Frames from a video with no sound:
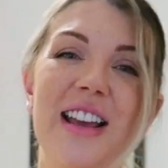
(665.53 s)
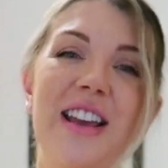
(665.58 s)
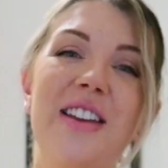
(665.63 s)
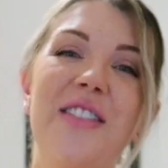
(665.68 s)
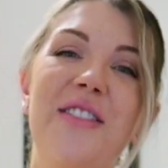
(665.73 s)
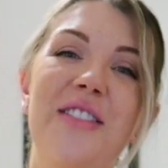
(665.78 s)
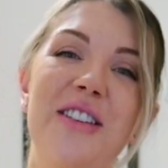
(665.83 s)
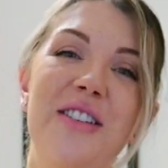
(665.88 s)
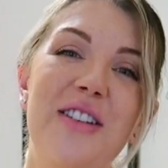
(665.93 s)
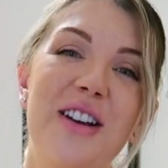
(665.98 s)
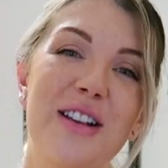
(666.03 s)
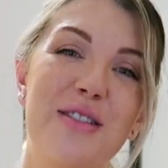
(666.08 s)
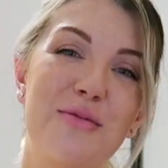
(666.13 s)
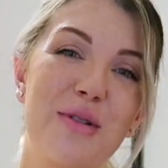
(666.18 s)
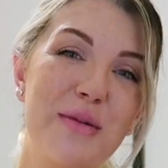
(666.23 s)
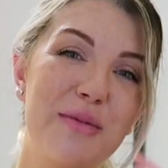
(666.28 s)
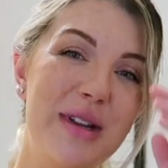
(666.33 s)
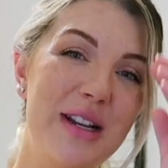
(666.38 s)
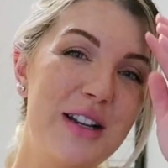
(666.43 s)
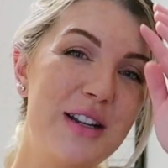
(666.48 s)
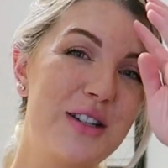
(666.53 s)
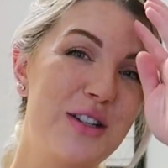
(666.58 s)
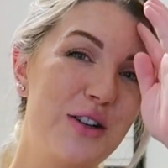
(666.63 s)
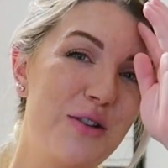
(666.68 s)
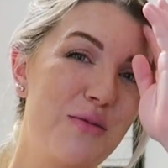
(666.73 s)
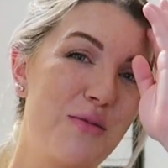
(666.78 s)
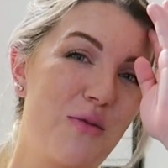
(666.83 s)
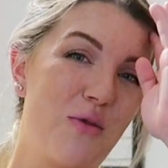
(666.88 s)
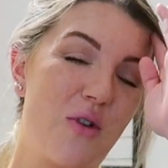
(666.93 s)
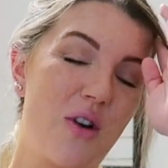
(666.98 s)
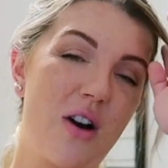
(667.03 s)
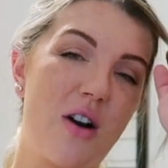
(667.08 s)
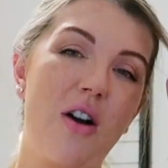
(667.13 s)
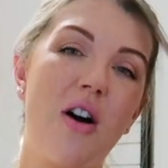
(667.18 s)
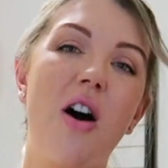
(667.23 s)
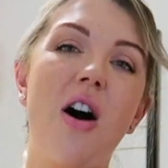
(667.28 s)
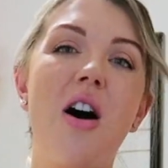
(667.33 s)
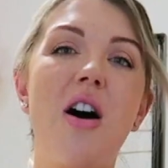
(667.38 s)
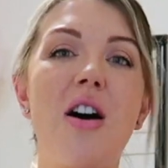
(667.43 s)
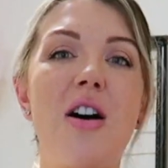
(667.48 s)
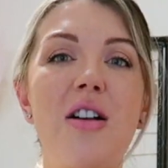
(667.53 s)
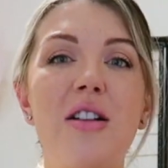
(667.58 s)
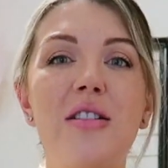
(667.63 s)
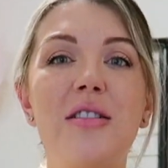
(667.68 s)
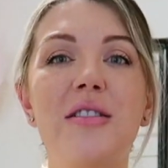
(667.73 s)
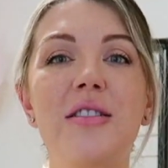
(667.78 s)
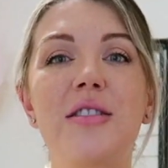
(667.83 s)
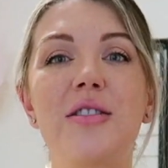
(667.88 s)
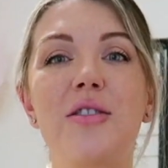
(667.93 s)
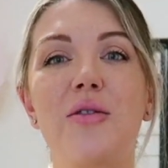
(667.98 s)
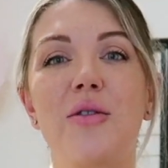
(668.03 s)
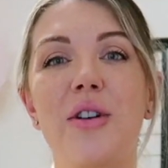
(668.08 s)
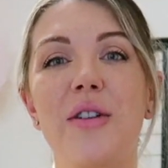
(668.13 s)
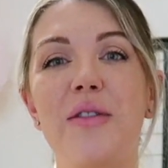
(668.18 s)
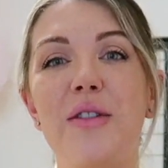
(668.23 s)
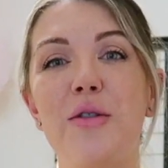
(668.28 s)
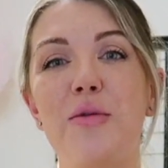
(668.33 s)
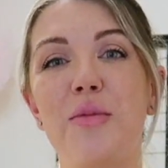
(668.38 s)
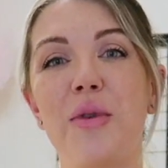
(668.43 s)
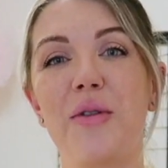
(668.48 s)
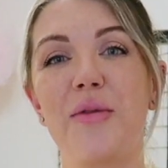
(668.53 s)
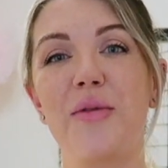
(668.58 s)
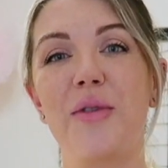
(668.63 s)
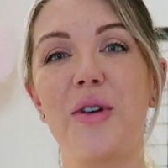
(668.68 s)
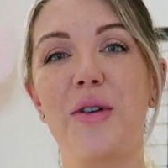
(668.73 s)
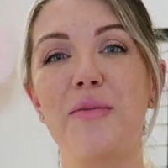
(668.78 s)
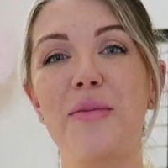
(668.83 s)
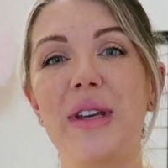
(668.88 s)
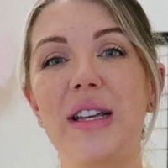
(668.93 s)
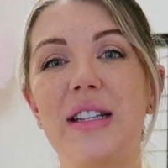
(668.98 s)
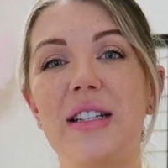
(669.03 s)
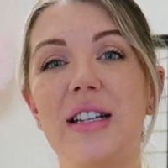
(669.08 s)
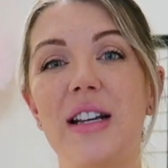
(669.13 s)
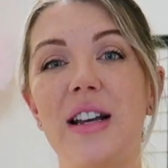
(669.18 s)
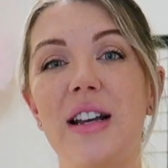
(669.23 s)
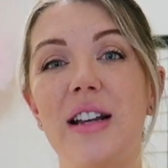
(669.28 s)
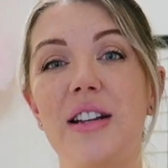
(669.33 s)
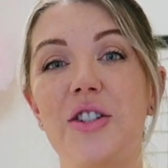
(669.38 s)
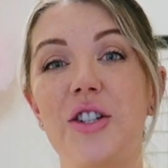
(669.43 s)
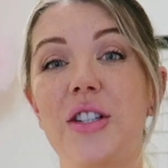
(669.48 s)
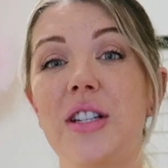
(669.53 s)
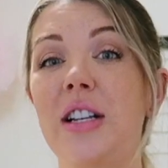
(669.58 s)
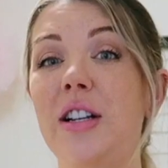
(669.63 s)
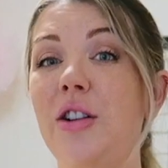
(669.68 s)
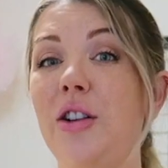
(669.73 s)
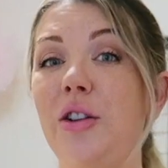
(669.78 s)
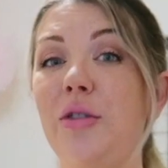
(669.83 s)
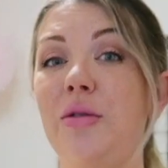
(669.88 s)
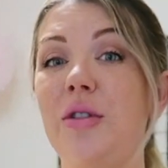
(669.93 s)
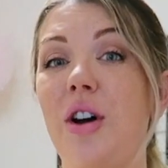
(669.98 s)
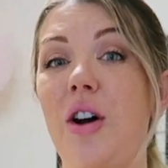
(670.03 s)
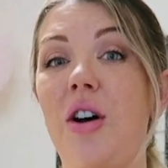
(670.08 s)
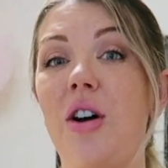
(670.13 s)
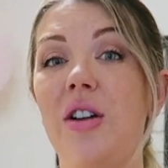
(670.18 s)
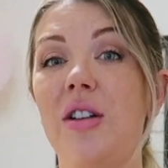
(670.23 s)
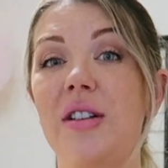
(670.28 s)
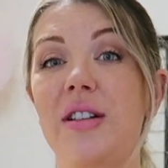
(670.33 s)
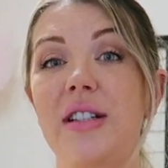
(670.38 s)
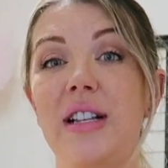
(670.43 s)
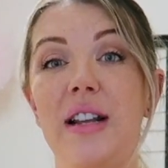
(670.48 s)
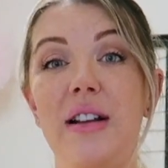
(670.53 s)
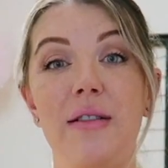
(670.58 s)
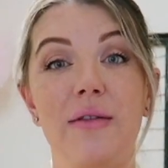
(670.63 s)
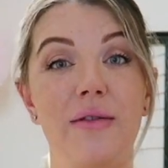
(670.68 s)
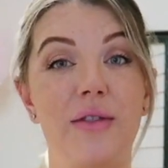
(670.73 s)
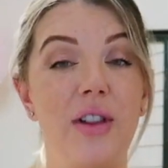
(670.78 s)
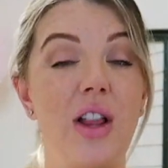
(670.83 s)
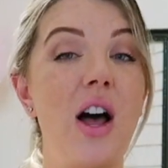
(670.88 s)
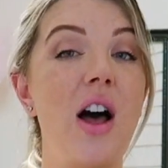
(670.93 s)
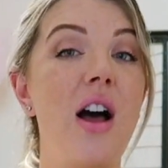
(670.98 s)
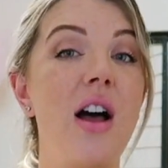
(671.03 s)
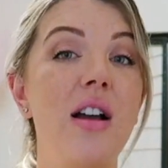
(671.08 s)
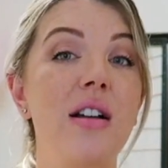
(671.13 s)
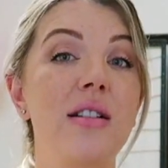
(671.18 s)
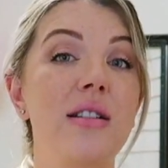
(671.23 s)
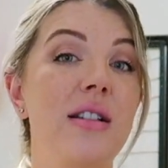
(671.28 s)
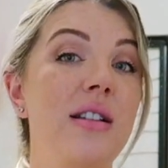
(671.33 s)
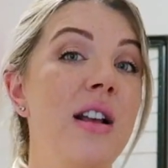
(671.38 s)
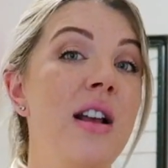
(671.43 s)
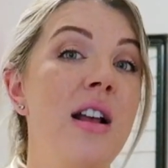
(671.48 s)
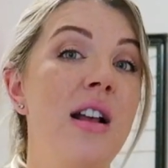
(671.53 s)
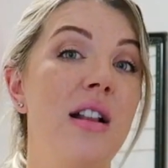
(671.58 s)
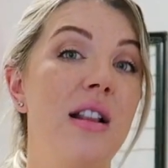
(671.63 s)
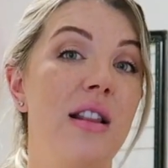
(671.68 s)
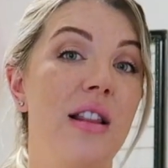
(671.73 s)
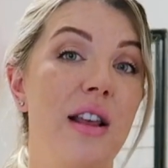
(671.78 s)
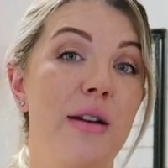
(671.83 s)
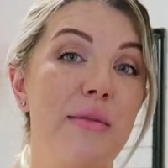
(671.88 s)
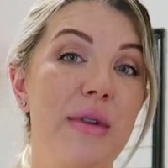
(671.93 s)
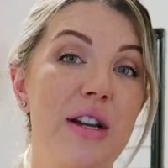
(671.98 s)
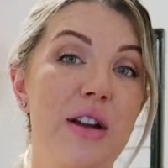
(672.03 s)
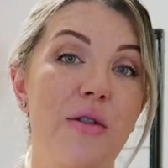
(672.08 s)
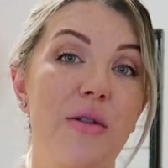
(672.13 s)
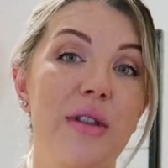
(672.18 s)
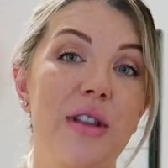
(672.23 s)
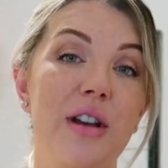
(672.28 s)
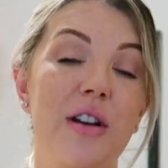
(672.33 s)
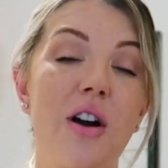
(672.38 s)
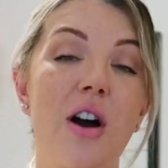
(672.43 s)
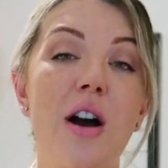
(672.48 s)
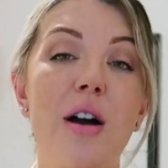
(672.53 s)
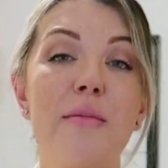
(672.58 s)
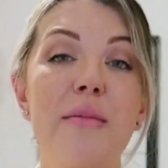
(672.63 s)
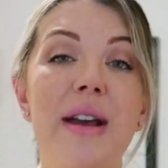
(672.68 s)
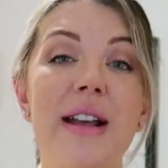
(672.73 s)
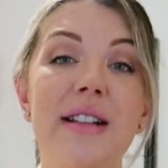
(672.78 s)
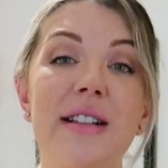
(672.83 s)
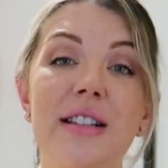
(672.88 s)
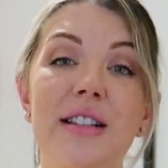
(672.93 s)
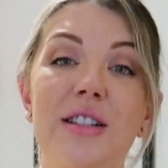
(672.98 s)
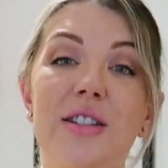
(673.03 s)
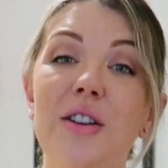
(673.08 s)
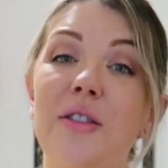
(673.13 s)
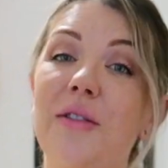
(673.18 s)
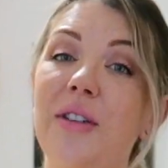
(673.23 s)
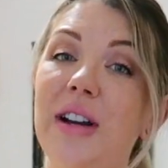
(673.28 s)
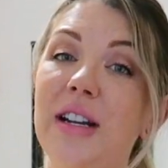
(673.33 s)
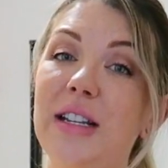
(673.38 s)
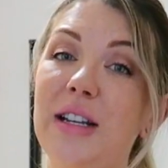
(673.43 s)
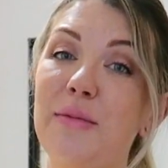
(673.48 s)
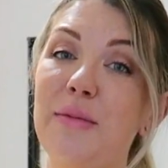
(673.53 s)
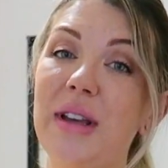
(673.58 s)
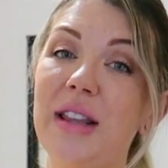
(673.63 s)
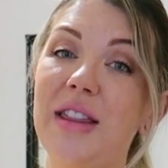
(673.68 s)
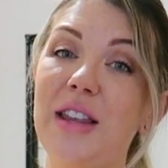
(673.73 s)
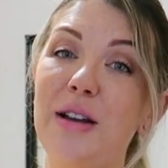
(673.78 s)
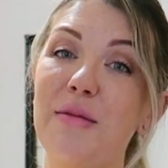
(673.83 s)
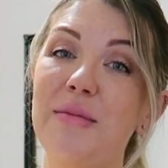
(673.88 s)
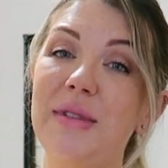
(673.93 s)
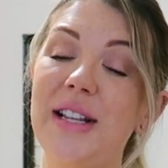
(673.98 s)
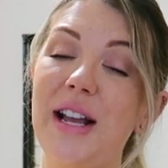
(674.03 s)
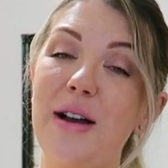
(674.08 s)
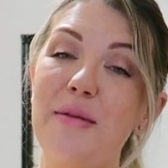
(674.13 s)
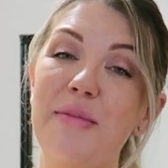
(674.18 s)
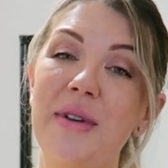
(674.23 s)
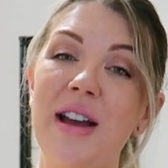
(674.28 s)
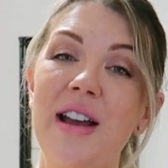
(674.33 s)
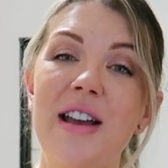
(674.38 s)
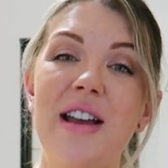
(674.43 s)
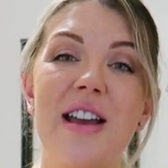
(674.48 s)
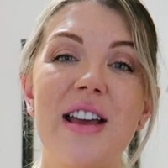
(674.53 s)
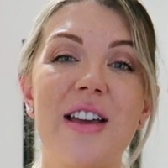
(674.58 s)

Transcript: If you guys want me to do more hauls, or if you prefer me to just include the hauls in vlogs, let me know in the comments. Don't forget to give me a thumbs up.